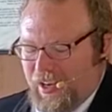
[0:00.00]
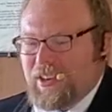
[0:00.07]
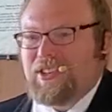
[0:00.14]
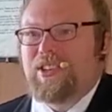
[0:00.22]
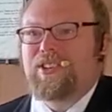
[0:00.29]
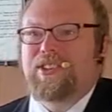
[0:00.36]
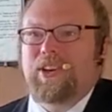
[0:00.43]

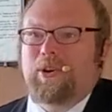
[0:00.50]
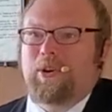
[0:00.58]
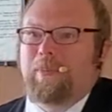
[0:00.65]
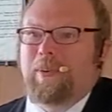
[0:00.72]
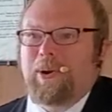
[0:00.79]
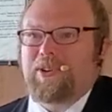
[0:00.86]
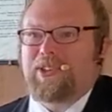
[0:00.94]
She's still a
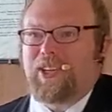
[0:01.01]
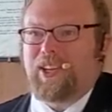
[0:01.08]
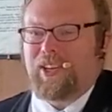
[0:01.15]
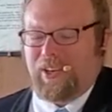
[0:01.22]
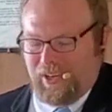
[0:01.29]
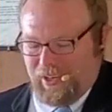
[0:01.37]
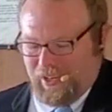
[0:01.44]
person.
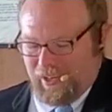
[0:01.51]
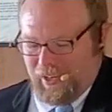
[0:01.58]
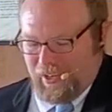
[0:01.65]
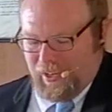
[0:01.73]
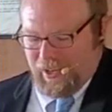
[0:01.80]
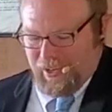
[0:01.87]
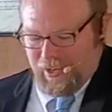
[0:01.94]

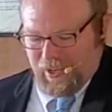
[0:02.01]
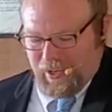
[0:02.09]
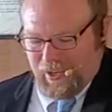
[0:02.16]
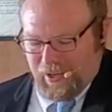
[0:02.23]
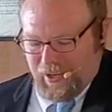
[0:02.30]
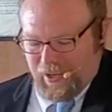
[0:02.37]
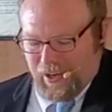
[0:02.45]

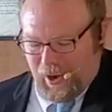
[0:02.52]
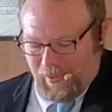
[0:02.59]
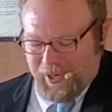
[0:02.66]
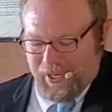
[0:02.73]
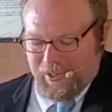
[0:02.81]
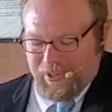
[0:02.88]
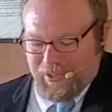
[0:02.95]

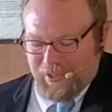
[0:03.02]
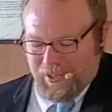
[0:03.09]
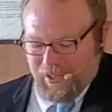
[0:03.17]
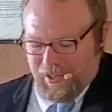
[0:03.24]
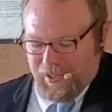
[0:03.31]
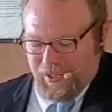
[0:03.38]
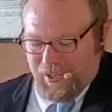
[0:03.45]
Coming,
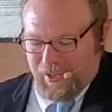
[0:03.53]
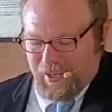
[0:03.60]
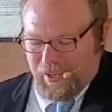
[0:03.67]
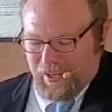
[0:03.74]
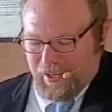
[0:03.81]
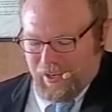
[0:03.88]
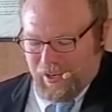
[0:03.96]

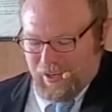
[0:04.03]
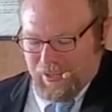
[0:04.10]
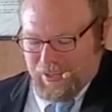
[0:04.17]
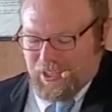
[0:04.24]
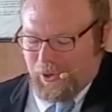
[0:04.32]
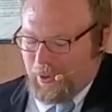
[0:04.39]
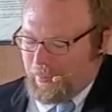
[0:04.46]

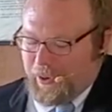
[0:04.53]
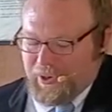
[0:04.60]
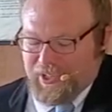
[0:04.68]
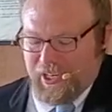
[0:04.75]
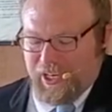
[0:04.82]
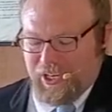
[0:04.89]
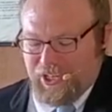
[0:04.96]
still a
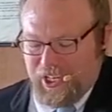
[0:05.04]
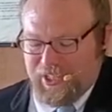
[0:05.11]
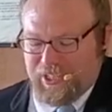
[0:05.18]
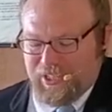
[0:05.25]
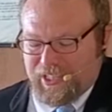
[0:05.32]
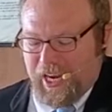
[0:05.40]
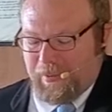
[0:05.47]
person, and
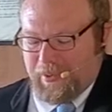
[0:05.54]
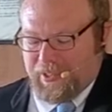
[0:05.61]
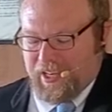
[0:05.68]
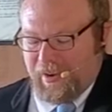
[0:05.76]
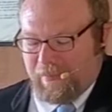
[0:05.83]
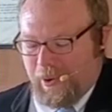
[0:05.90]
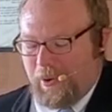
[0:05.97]
Jesus came to
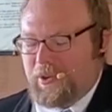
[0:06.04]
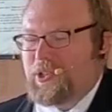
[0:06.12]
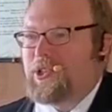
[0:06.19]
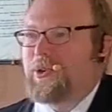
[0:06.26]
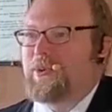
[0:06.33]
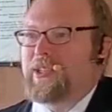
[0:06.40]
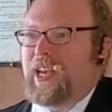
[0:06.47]
save both
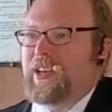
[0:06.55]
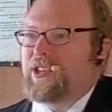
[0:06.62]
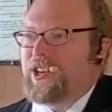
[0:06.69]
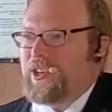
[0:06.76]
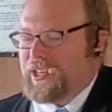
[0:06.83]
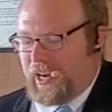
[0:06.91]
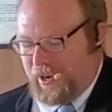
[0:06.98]
Jews and
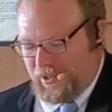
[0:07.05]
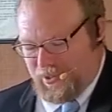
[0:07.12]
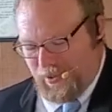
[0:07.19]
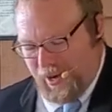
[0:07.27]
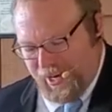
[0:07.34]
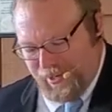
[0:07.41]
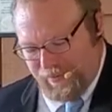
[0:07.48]
Gentiles,
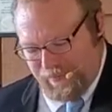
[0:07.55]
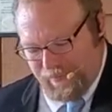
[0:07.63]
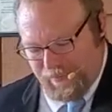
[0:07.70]
right?